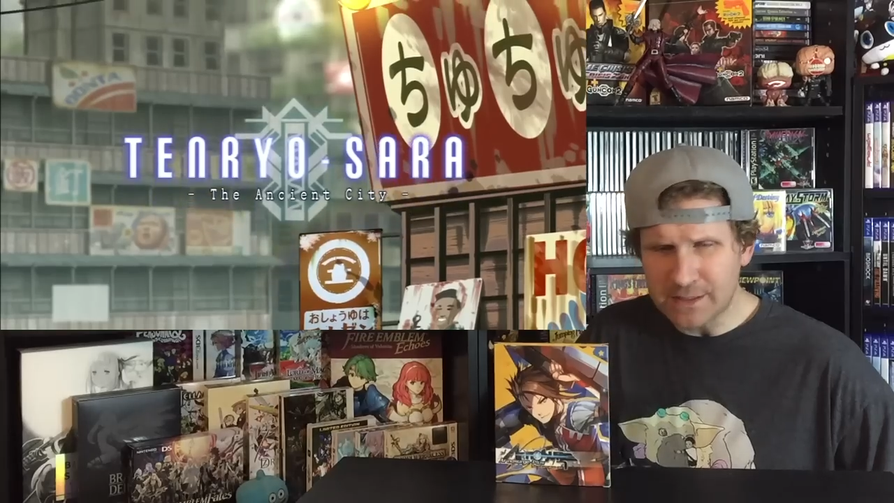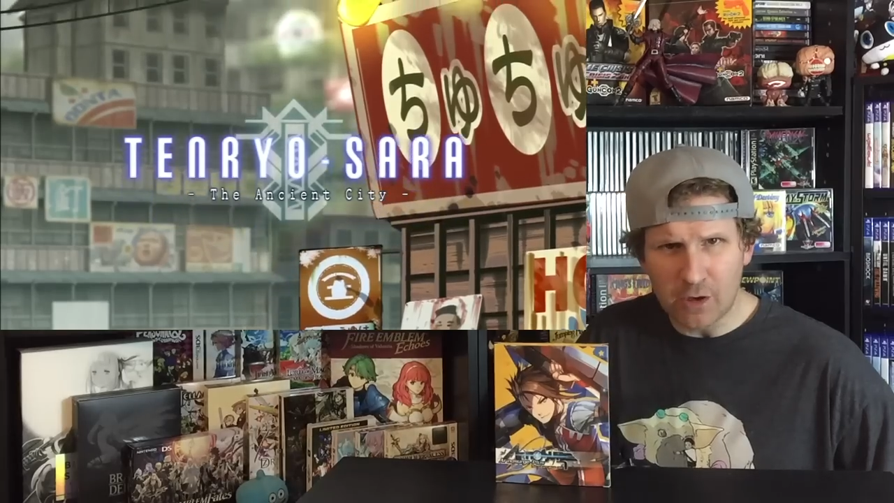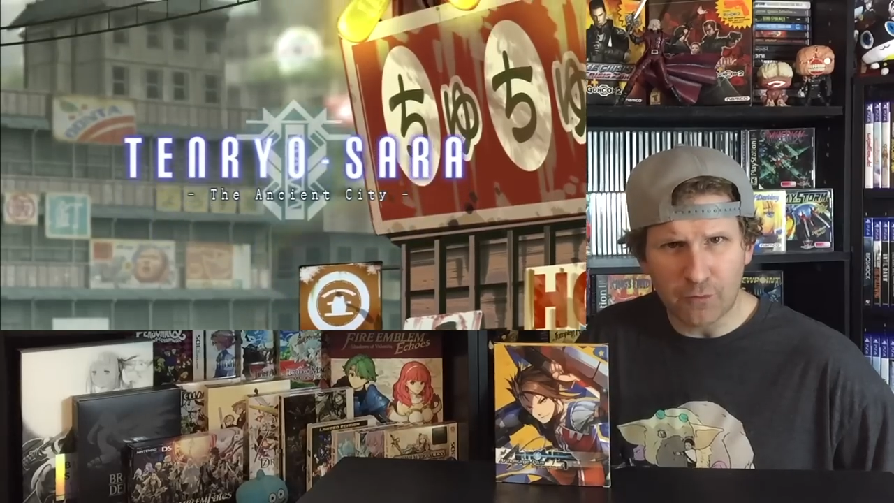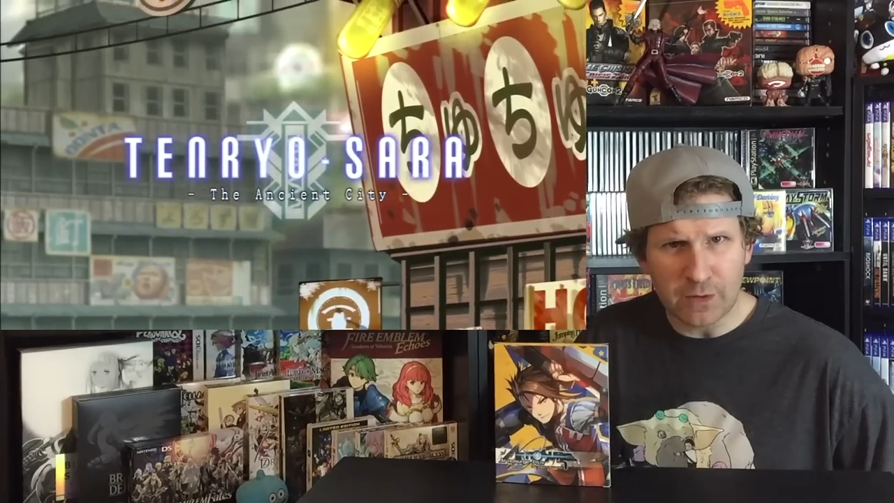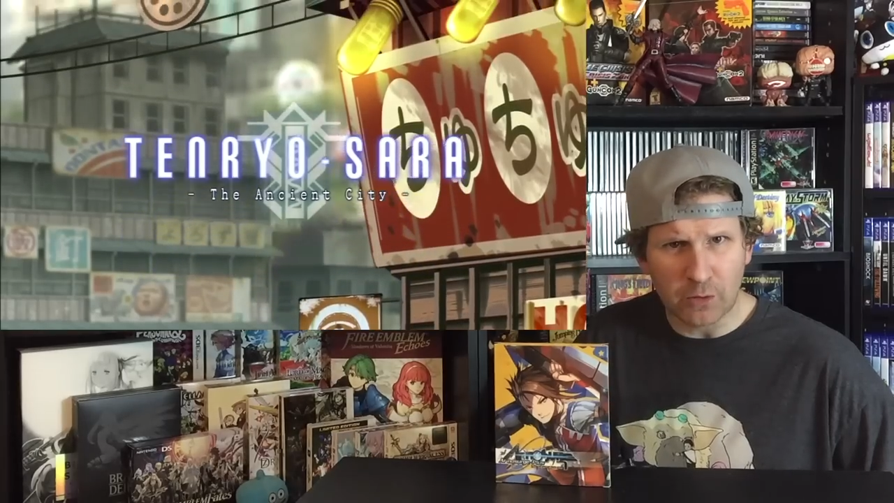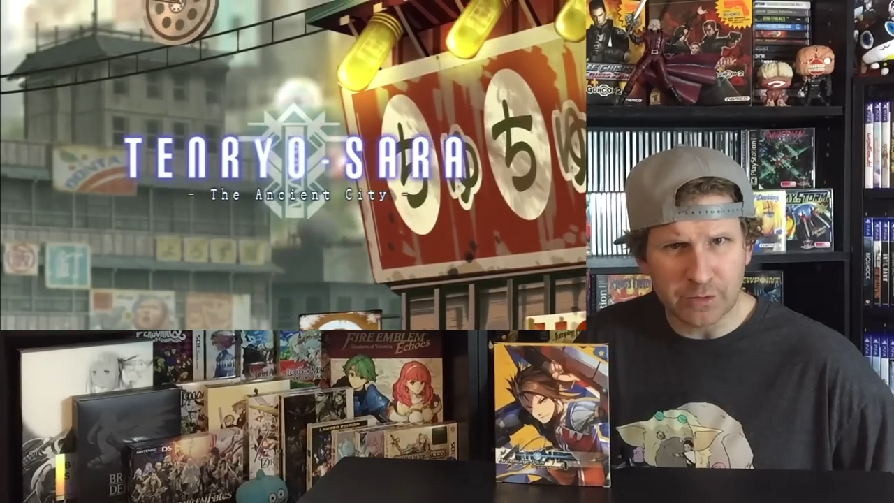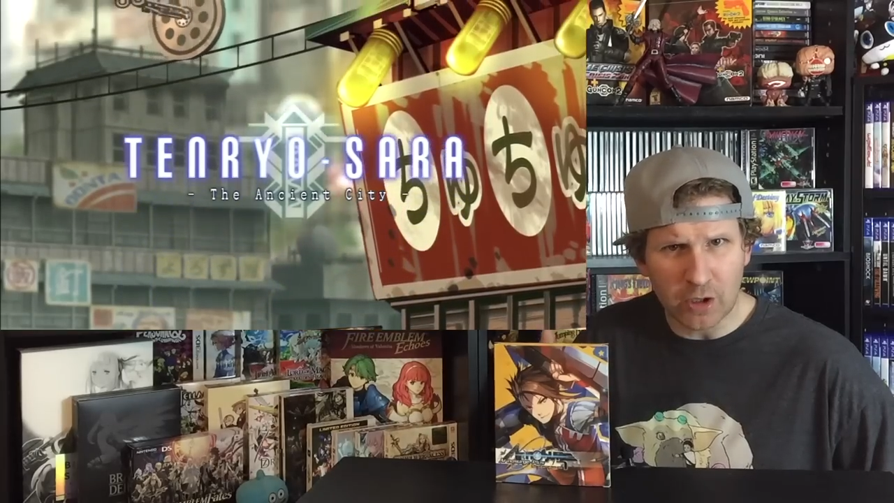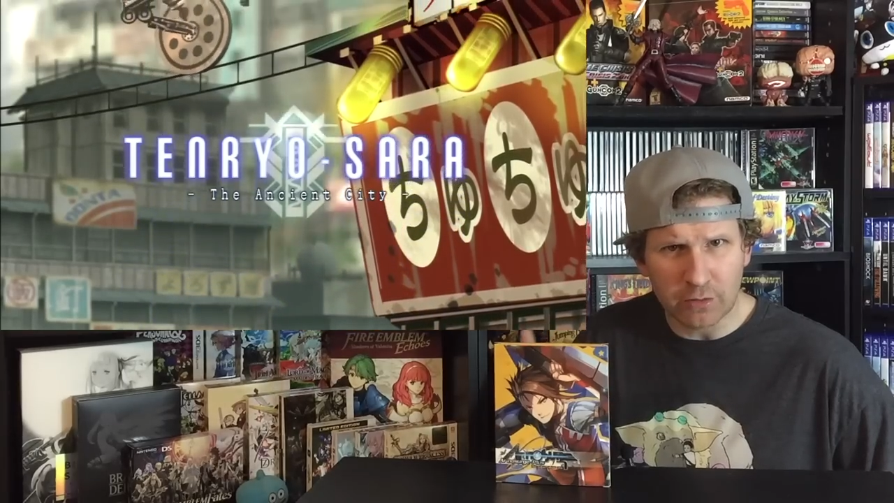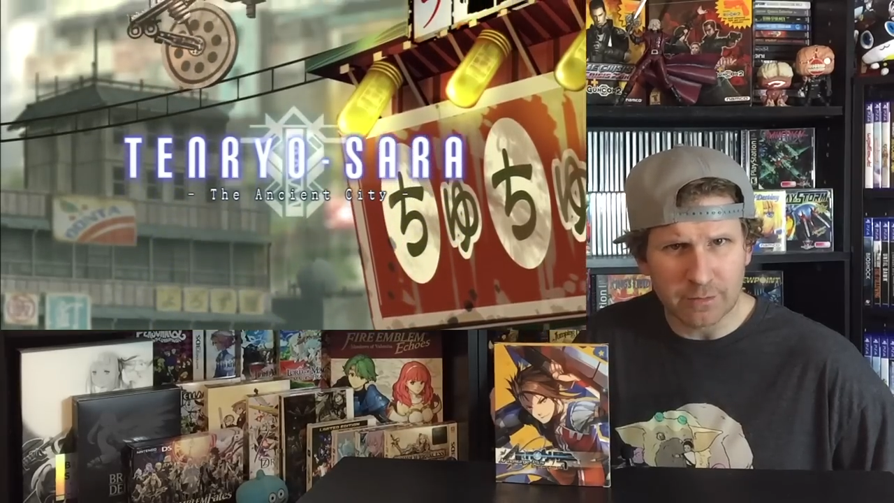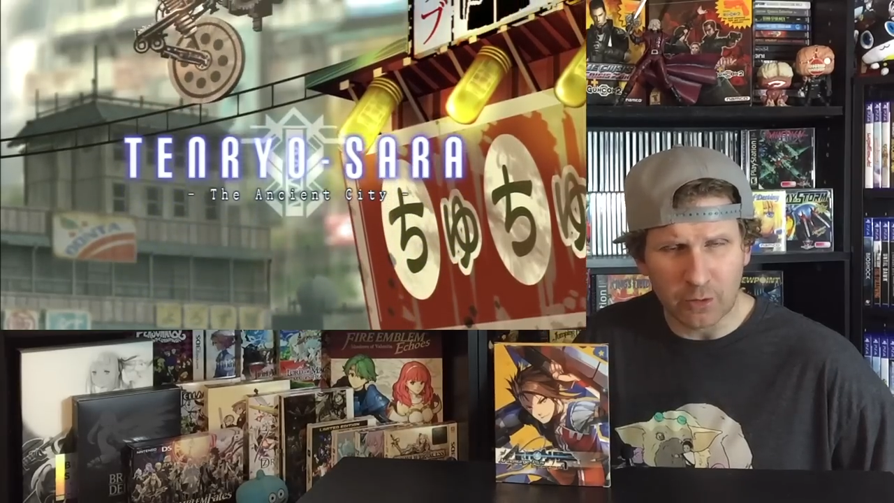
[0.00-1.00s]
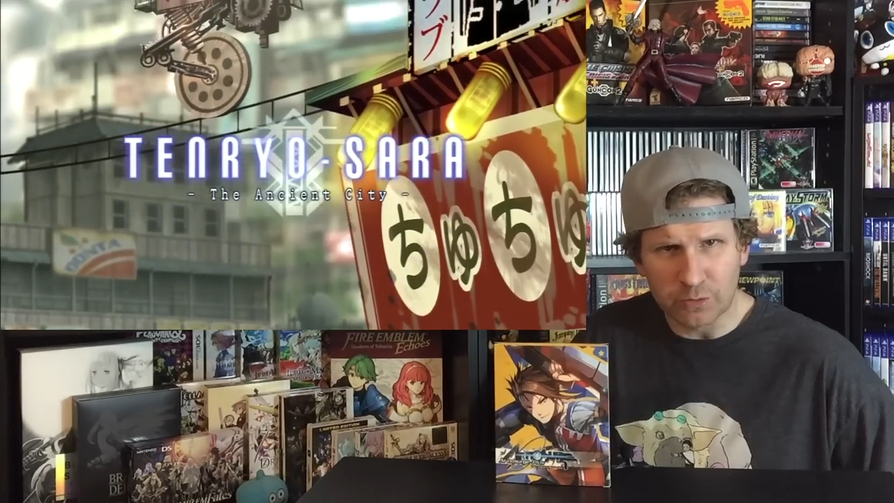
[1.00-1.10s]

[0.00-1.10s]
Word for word: us out if we don't tell, you know,